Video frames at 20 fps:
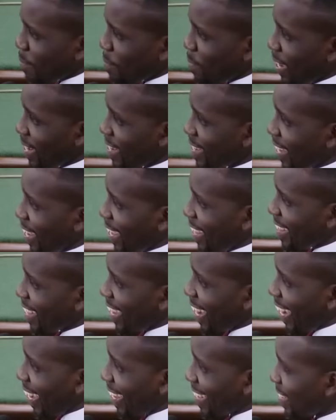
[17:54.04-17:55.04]
But
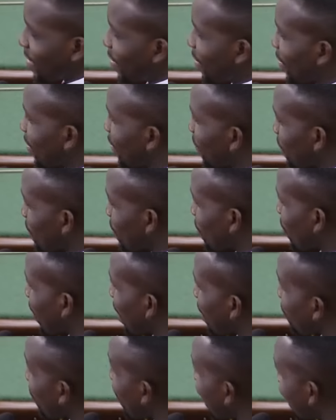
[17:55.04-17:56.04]
the eyes seem to
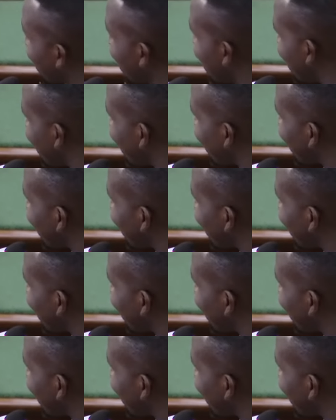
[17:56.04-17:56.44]
have heard it.